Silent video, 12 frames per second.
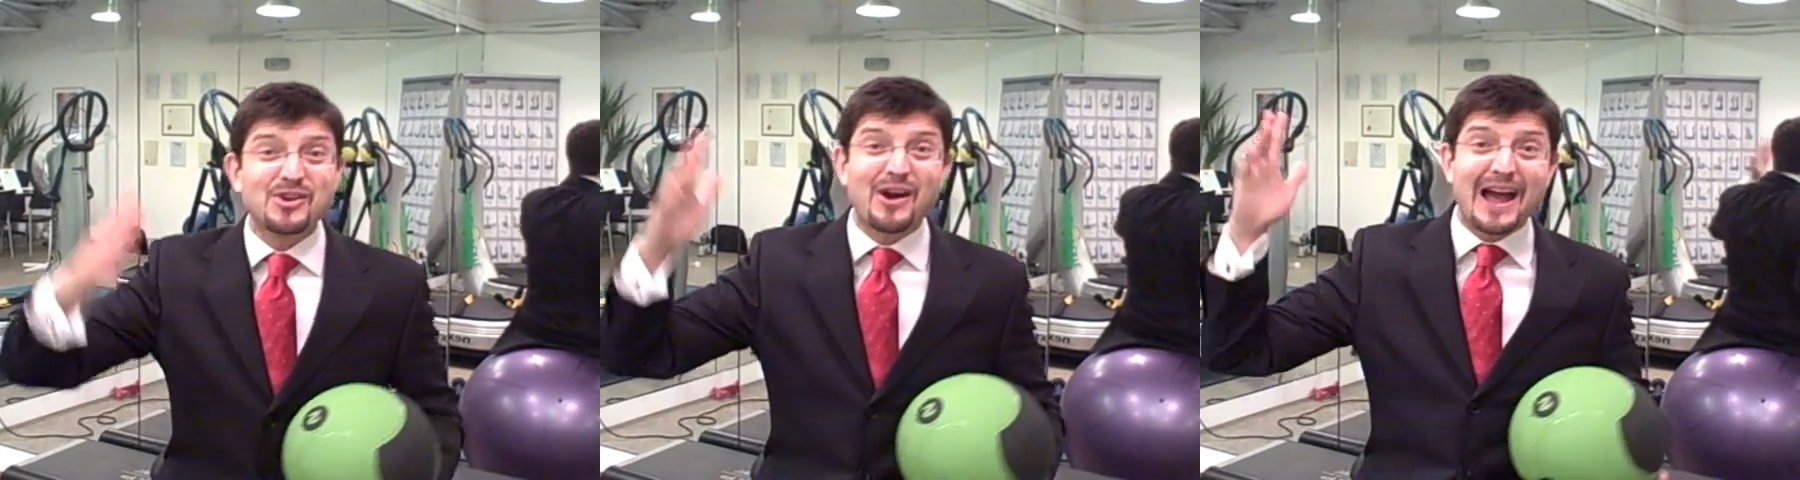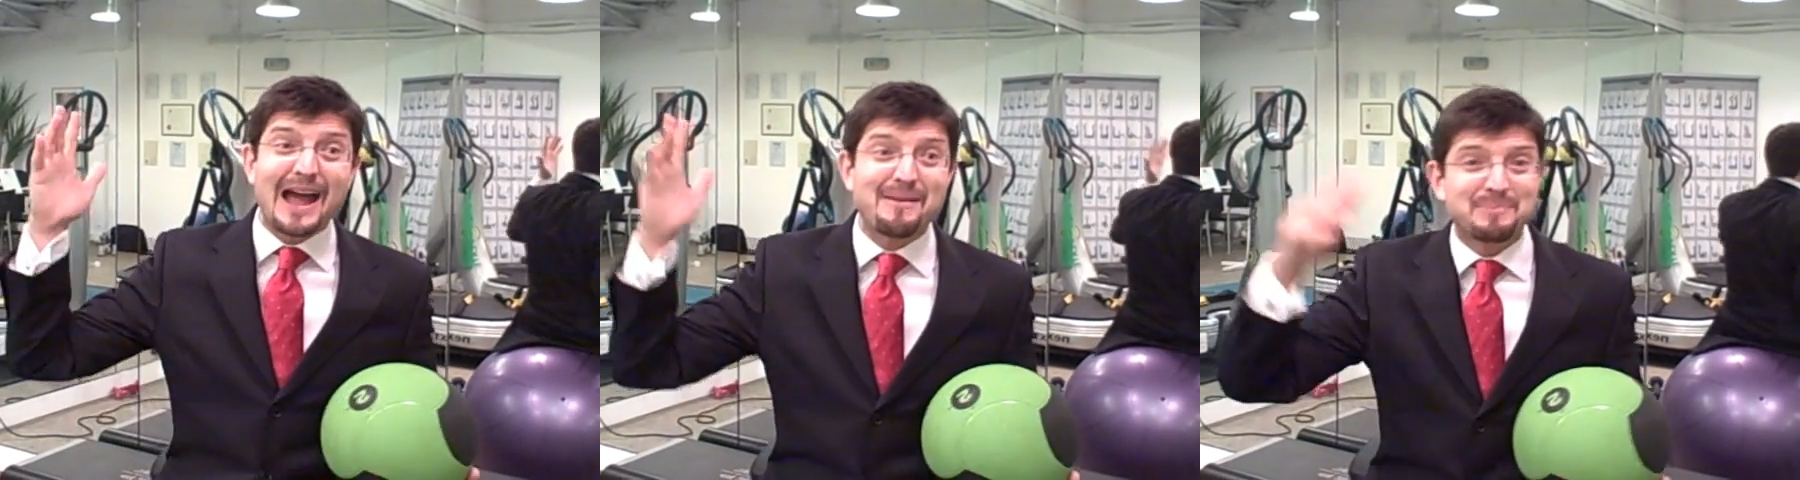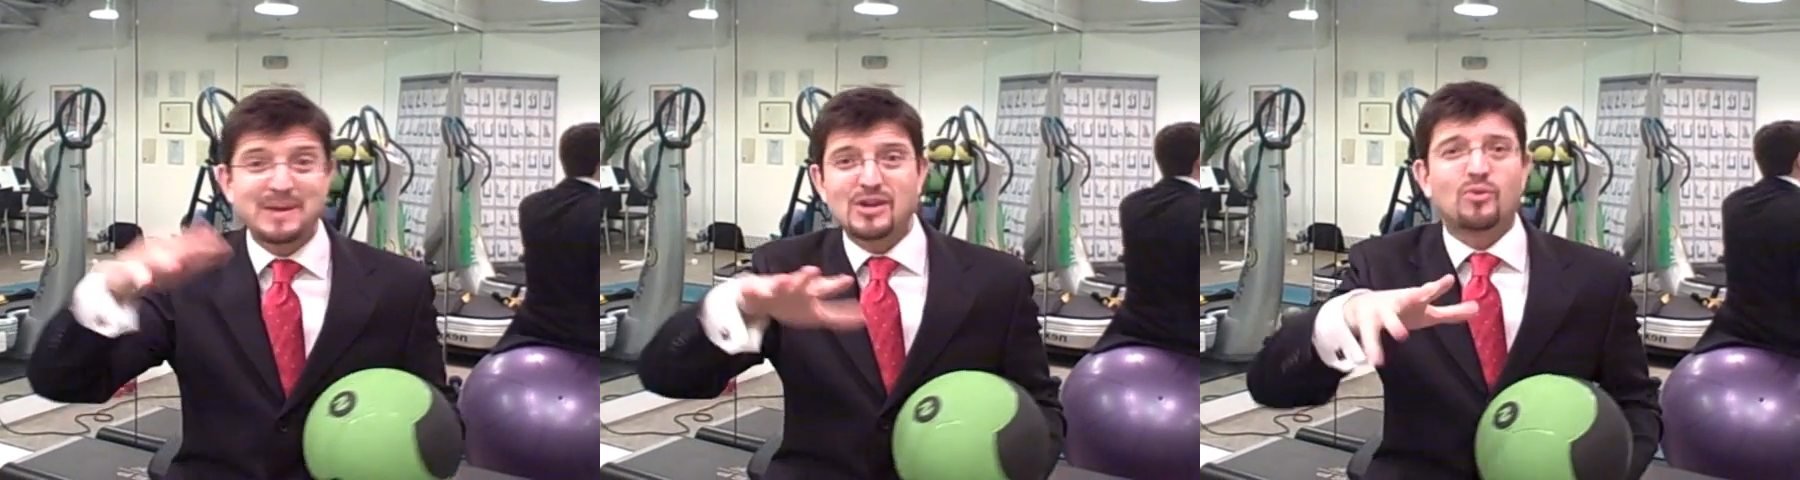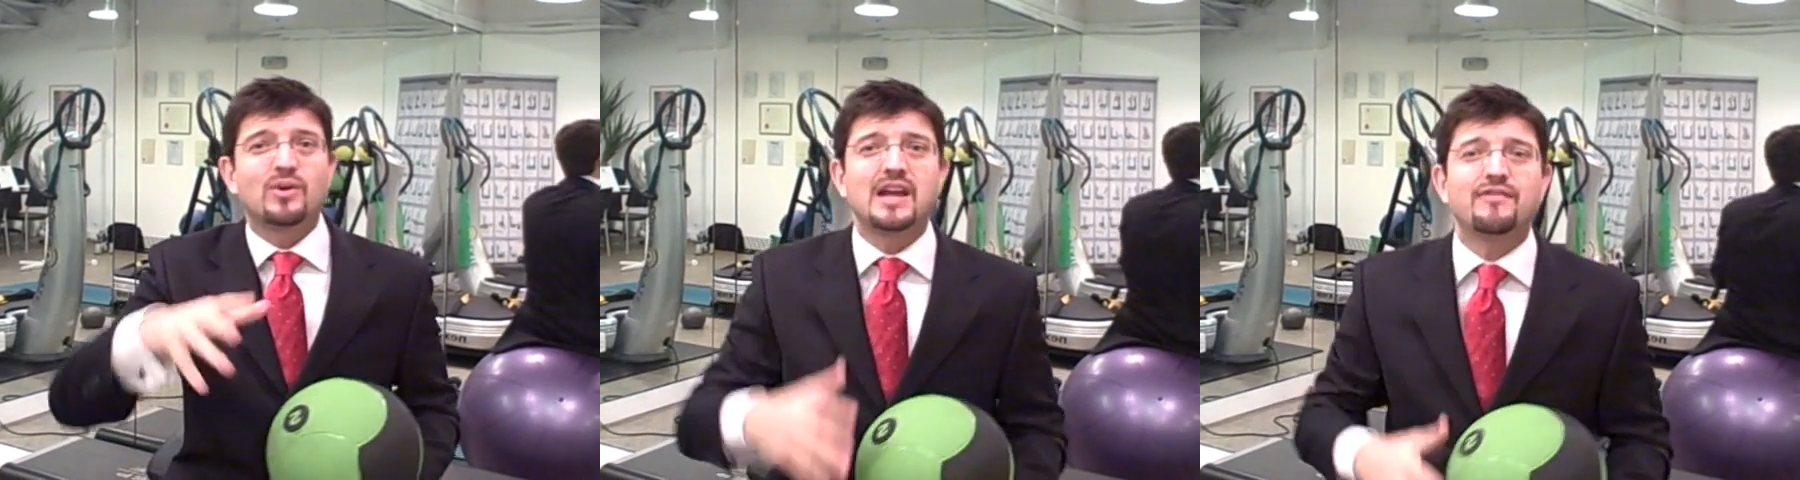or you're happy
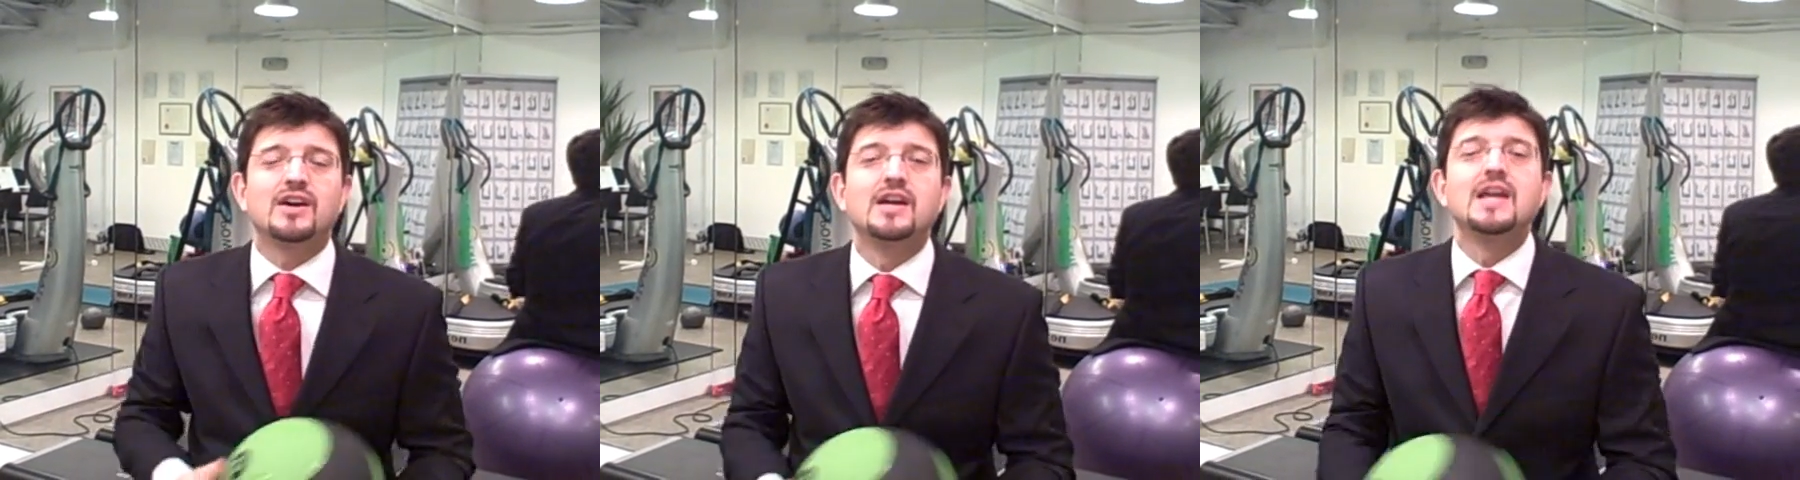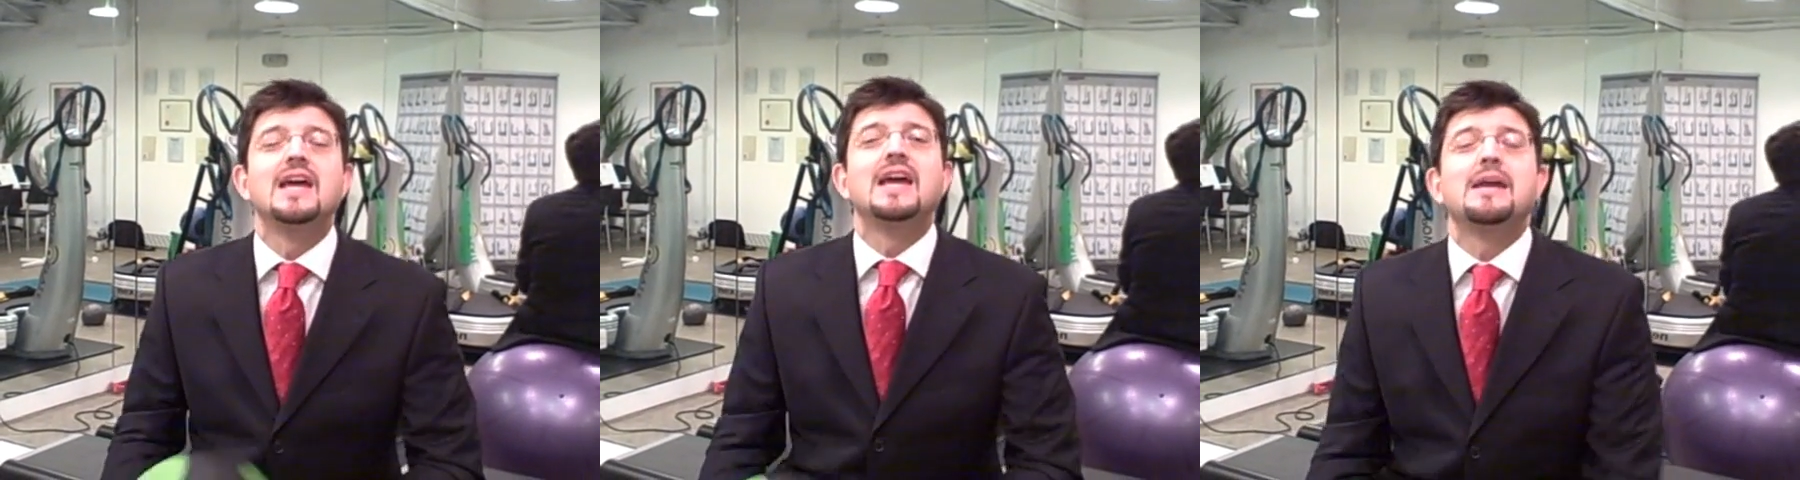or whatever,